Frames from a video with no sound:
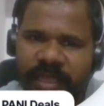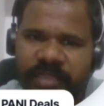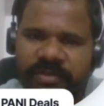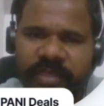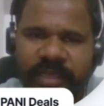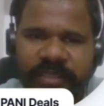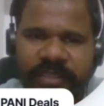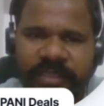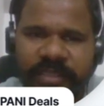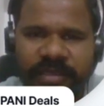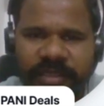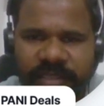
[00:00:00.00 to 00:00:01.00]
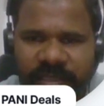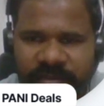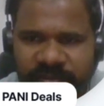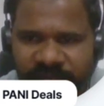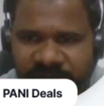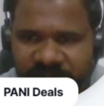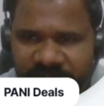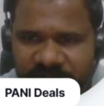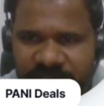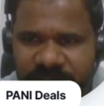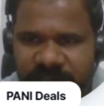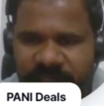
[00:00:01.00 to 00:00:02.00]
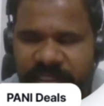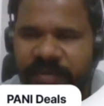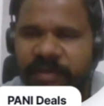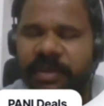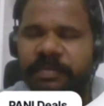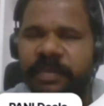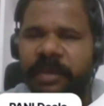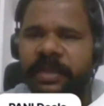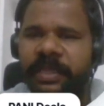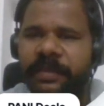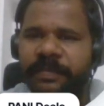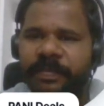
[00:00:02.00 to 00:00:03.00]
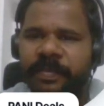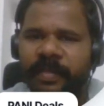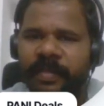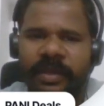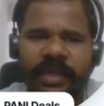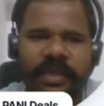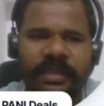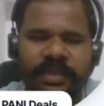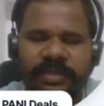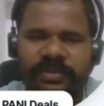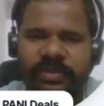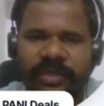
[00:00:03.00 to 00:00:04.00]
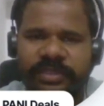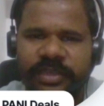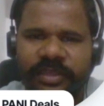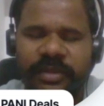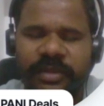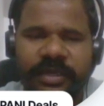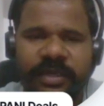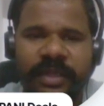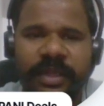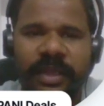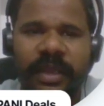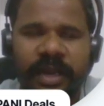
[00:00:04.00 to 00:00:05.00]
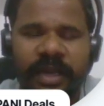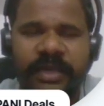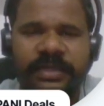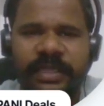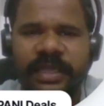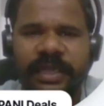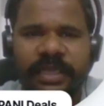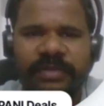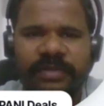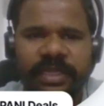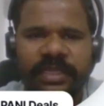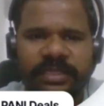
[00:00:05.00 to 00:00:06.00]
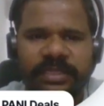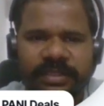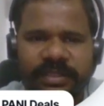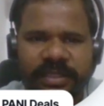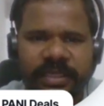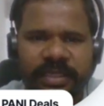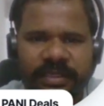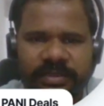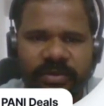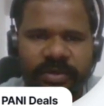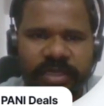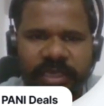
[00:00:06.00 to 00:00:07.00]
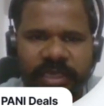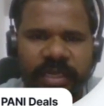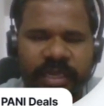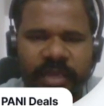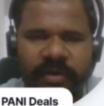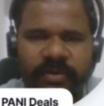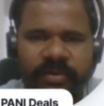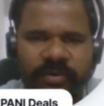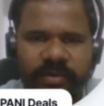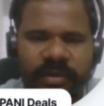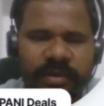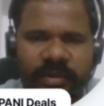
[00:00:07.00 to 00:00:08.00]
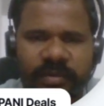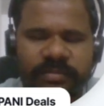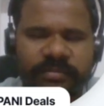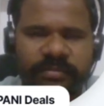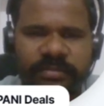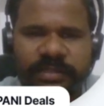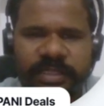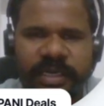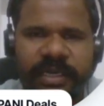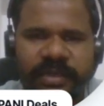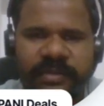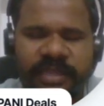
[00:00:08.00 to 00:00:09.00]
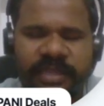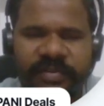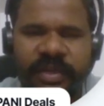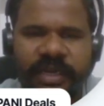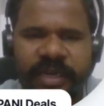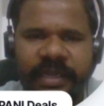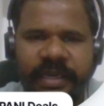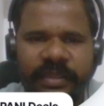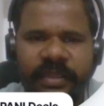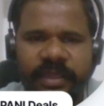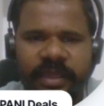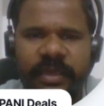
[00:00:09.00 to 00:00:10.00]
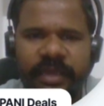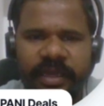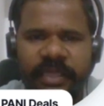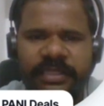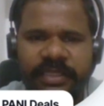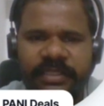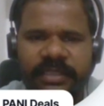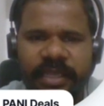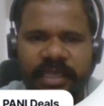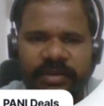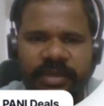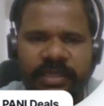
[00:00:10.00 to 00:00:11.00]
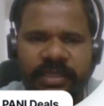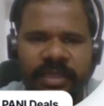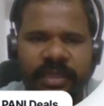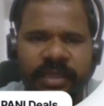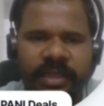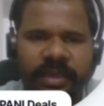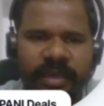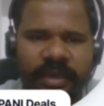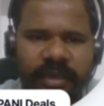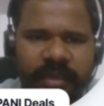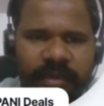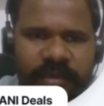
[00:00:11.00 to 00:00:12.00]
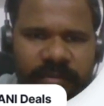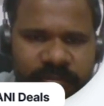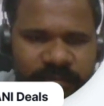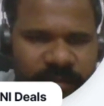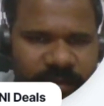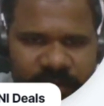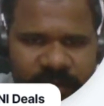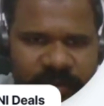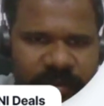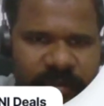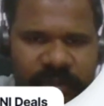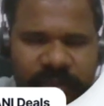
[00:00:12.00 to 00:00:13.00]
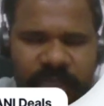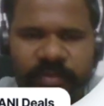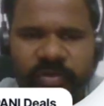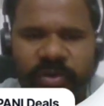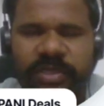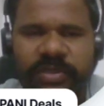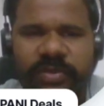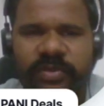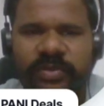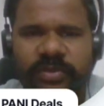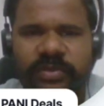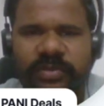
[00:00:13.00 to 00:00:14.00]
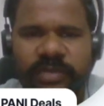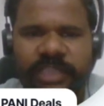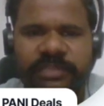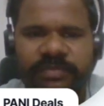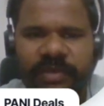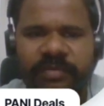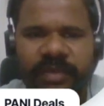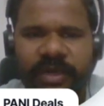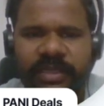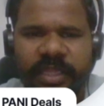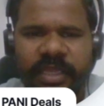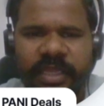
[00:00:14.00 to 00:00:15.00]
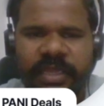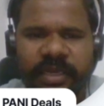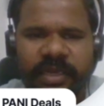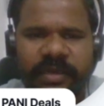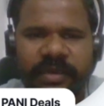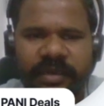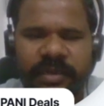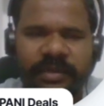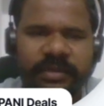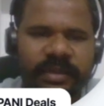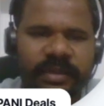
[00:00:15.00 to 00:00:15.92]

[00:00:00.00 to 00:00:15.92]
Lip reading: as you guessed, this is also free task given by Pabbly. Okay, so enjoy that. And then actually see, so here I have generated the certificate ID. Next is actually I'm going to next view, and there